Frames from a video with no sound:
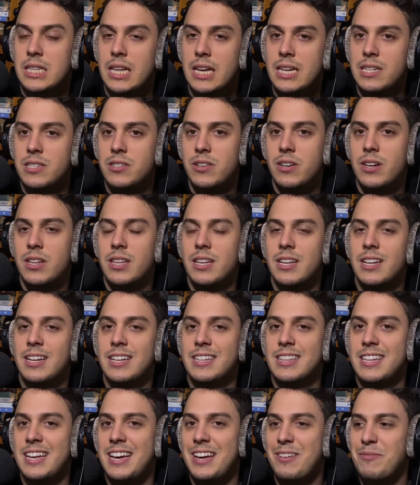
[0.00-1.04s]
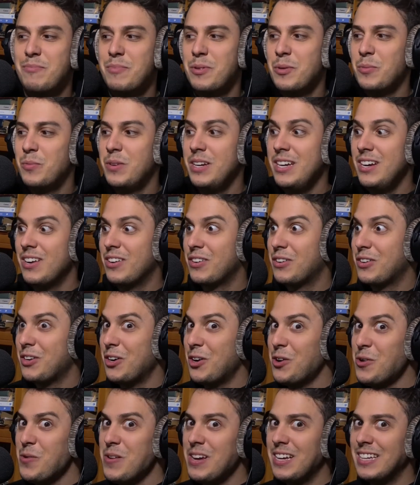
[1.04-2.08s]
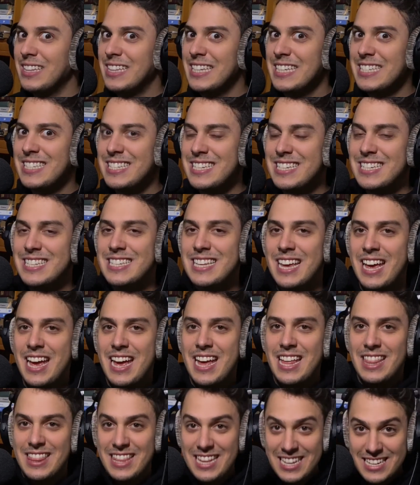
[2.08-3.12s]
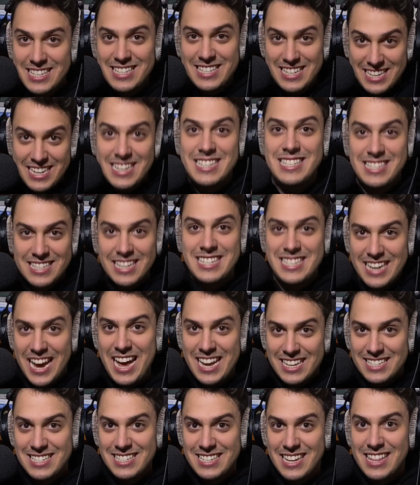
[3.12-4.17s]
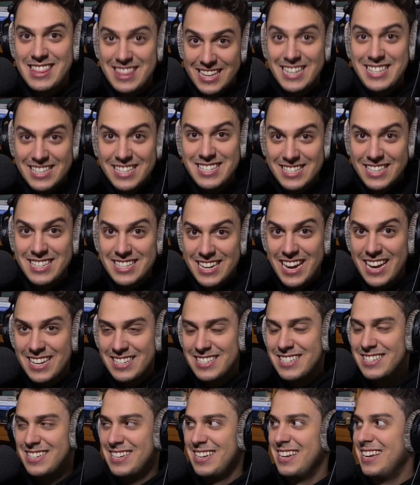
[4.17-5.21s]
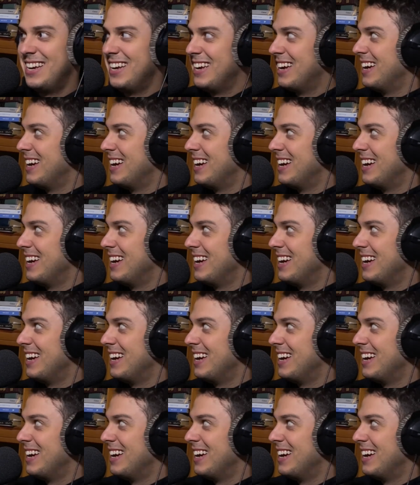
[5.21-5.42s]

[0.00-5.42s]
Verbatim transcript: lights or anything like that. But we are going. This is this is the test. This is the test.